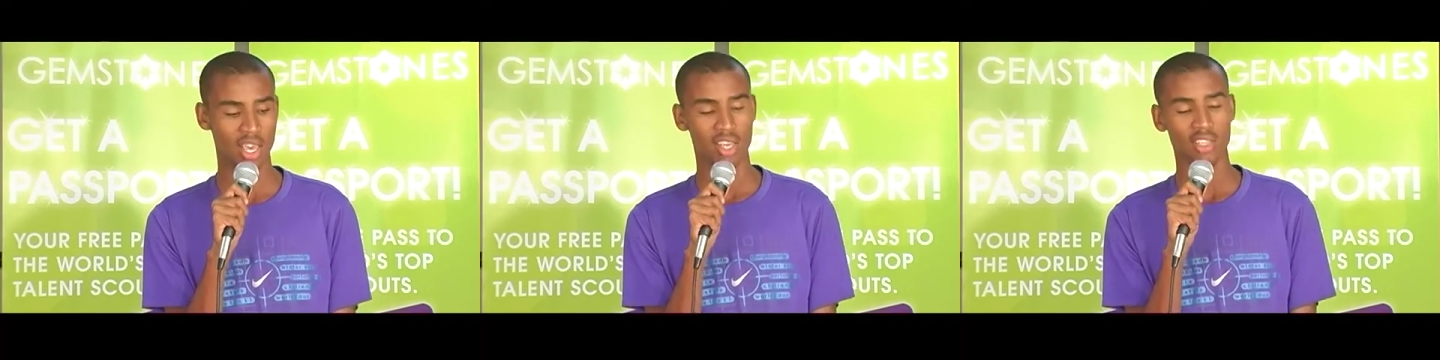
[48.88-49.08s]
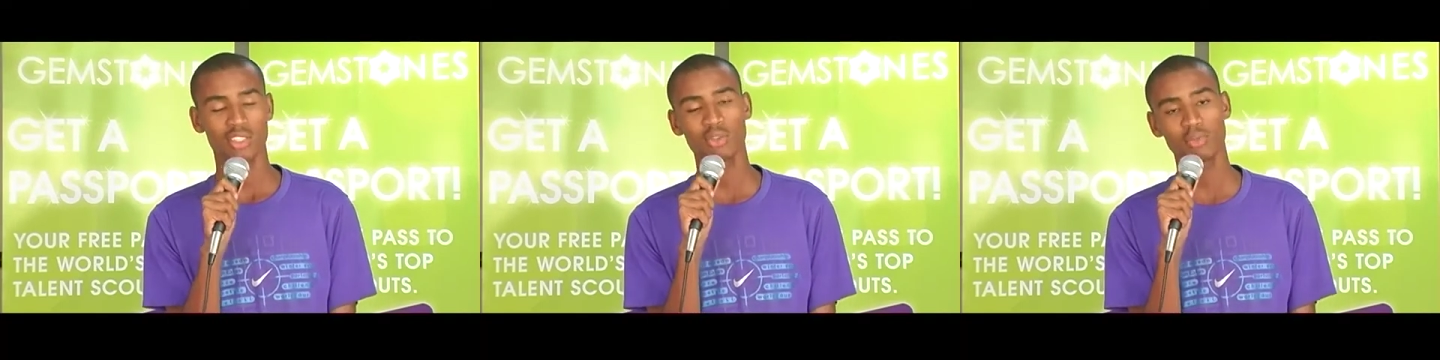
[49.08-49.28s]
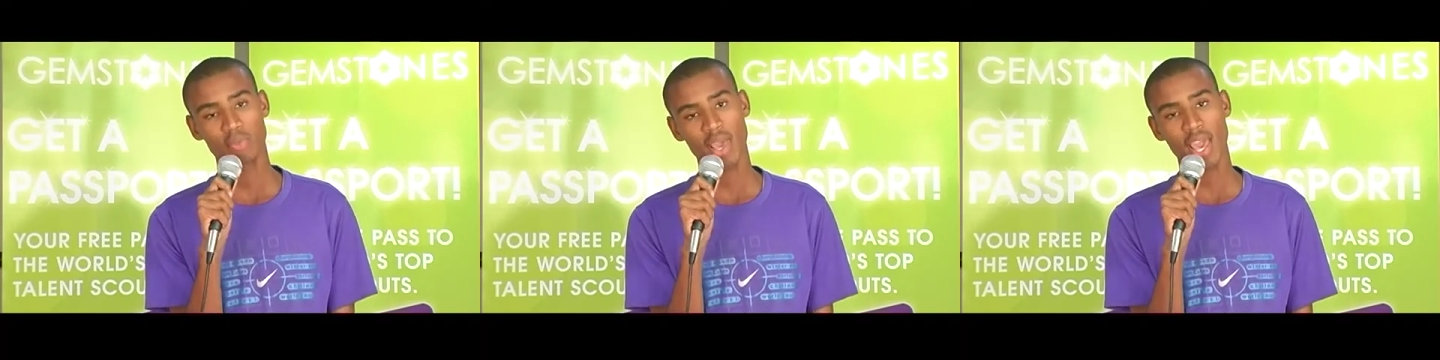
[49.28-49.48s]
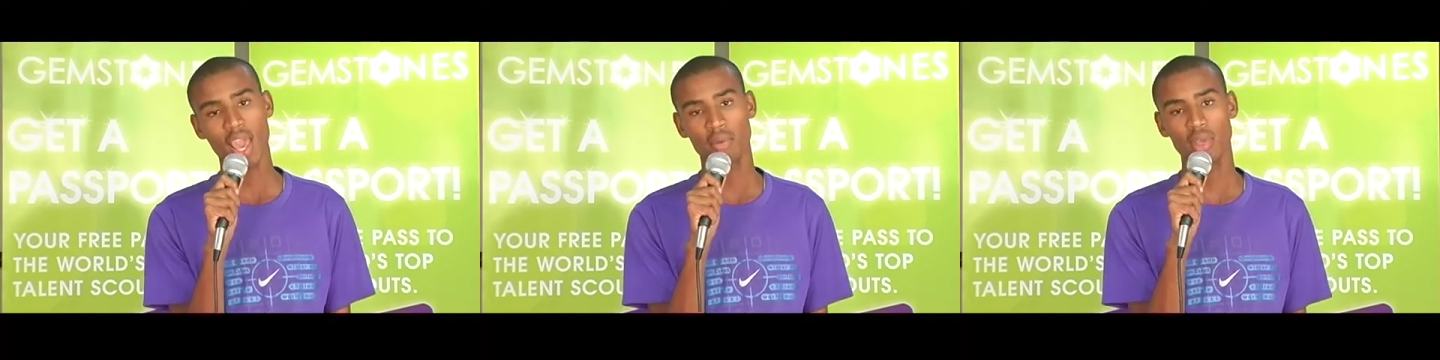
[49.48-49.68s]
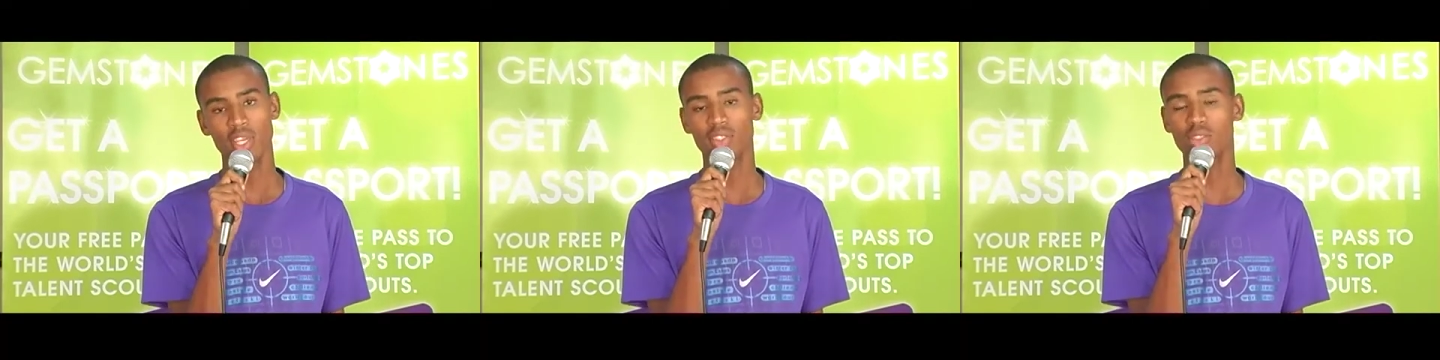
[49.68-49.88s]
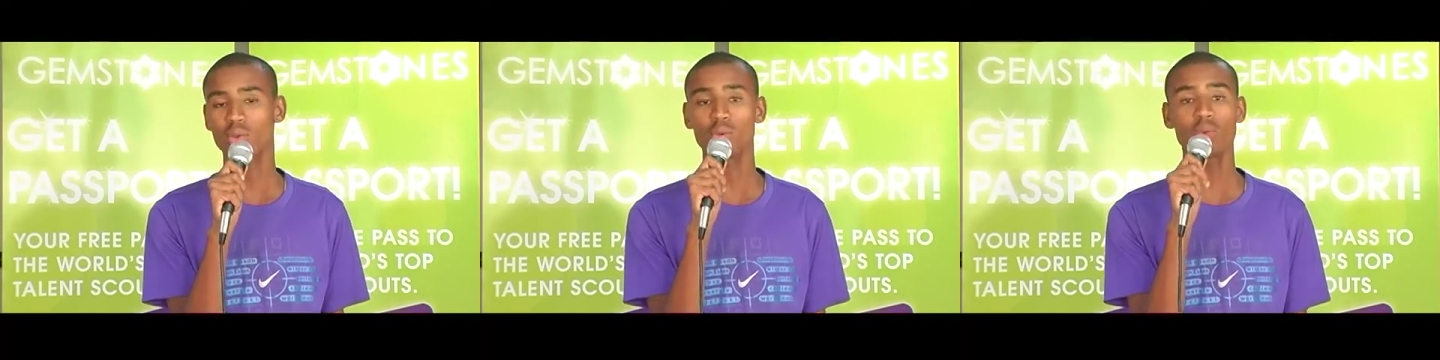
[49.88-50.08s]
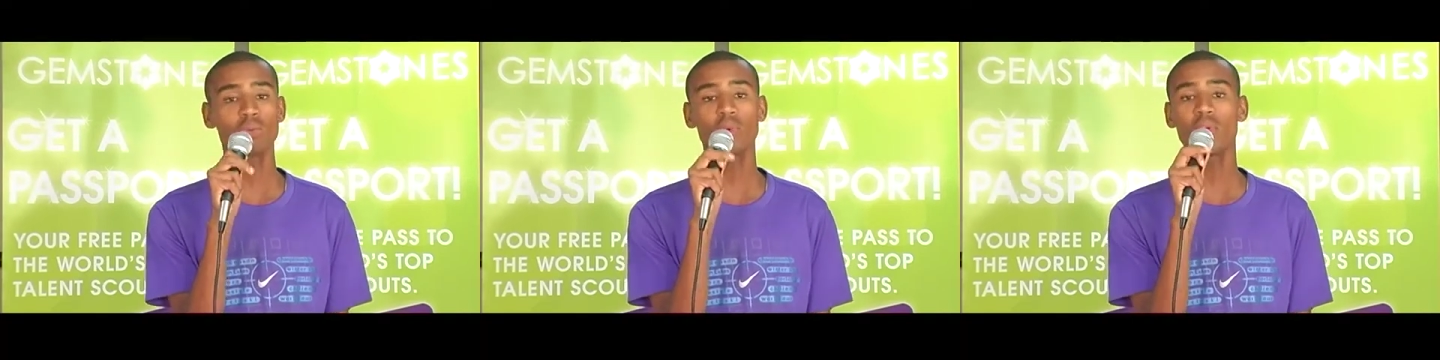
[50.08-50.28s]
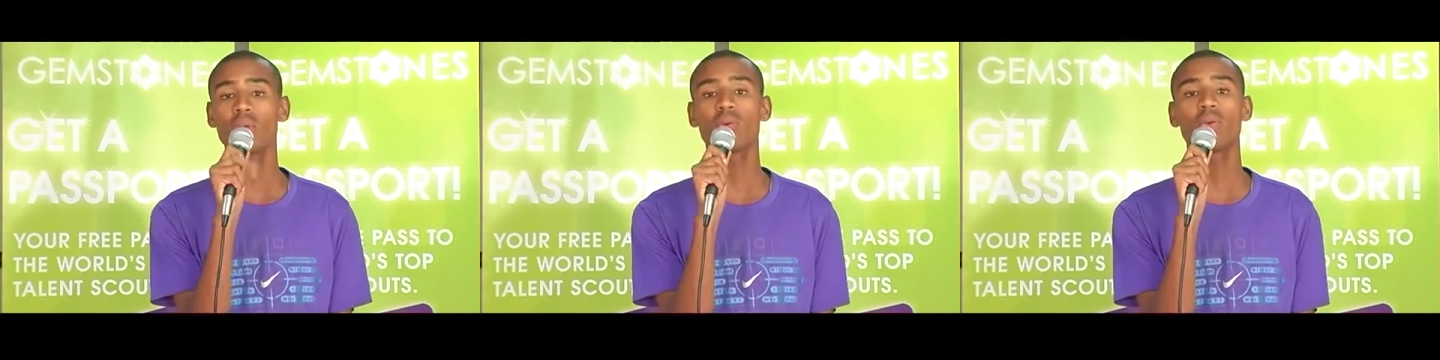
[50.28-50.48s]
So, baby, don't
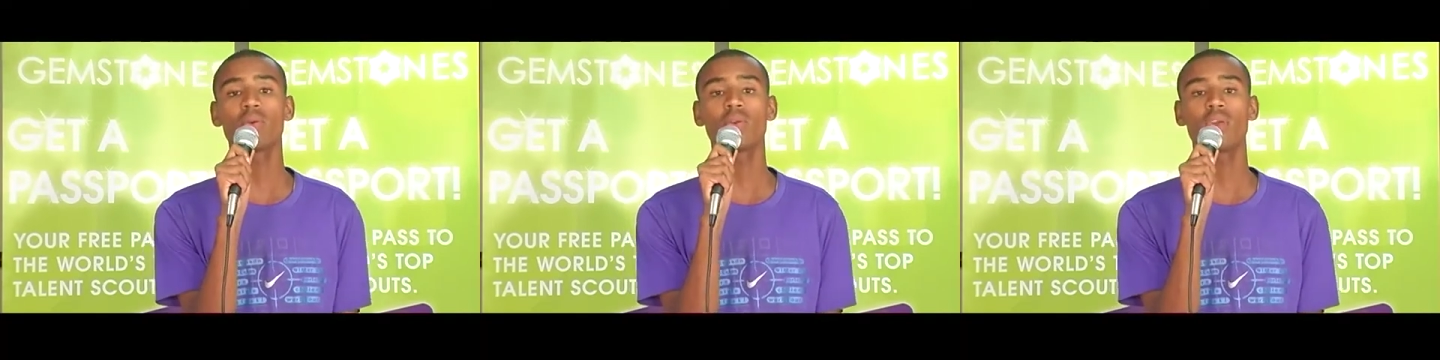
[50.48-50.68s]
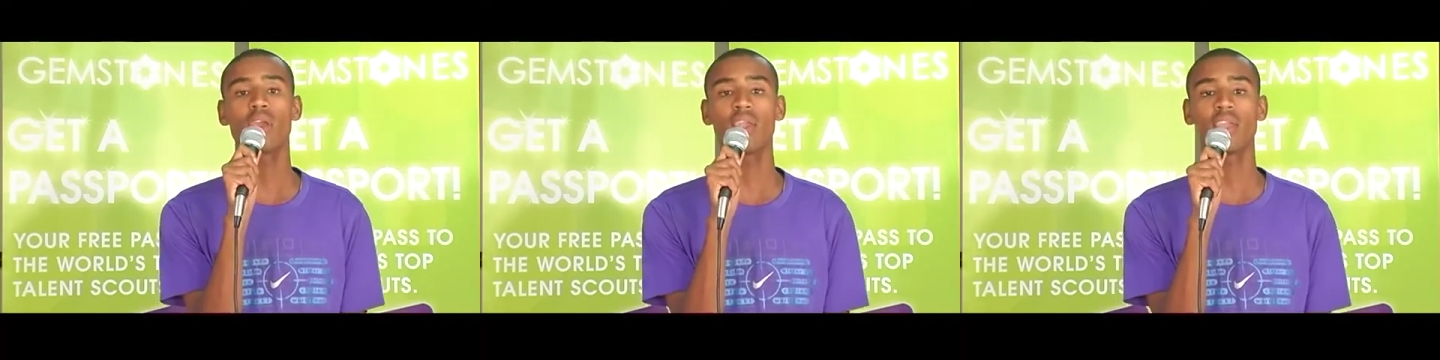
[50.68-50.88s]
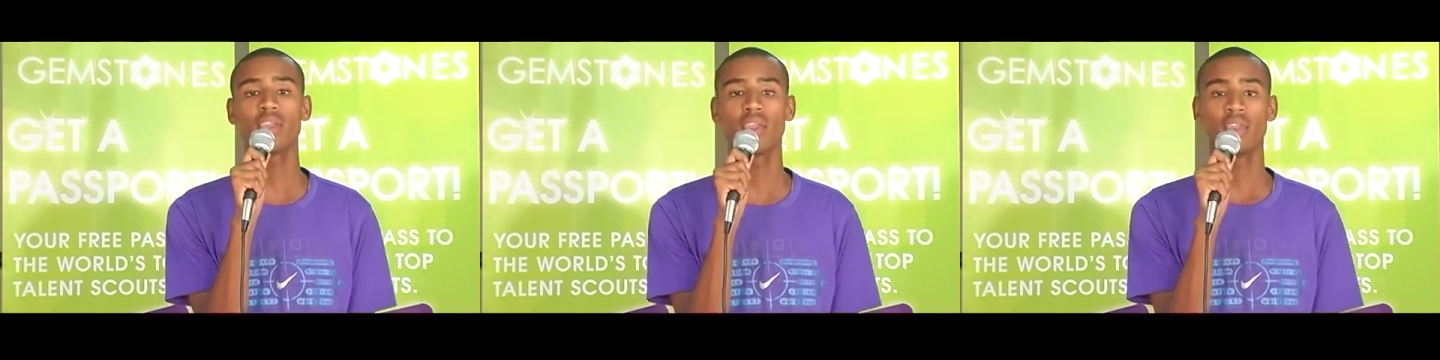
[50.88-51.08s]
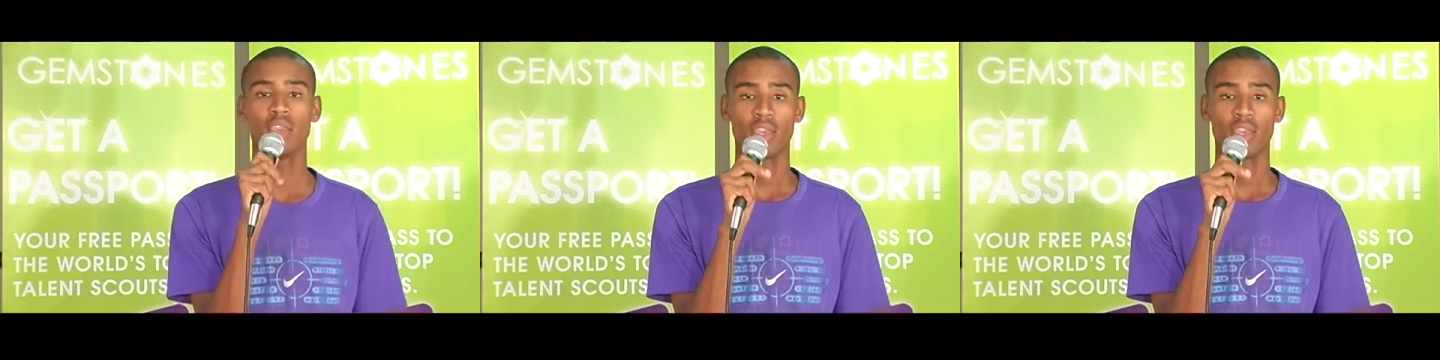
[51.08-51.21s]
worry,